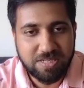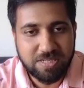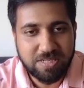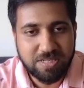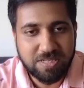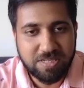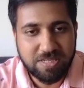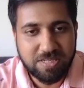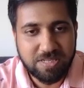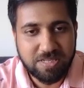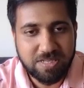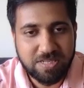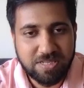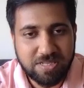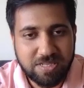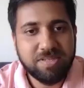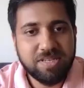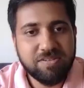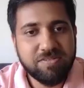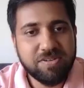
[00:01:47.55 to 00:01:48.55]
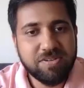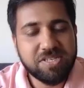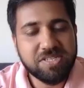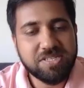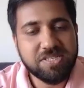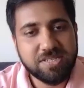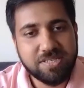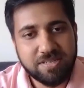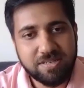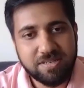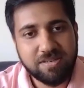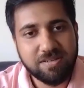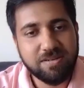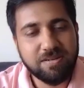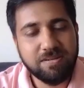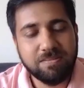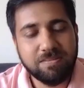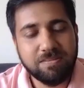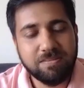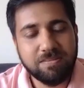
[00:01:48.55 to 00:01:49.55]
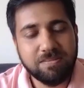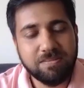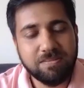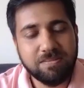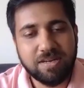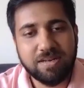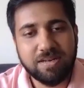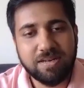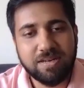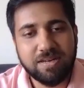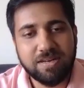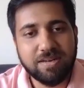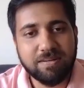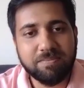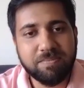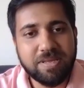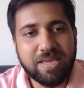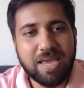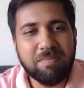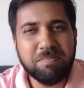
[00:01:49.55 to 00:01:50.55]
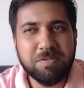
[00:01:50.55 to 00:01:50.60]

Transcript: And that is something which, uh, kept me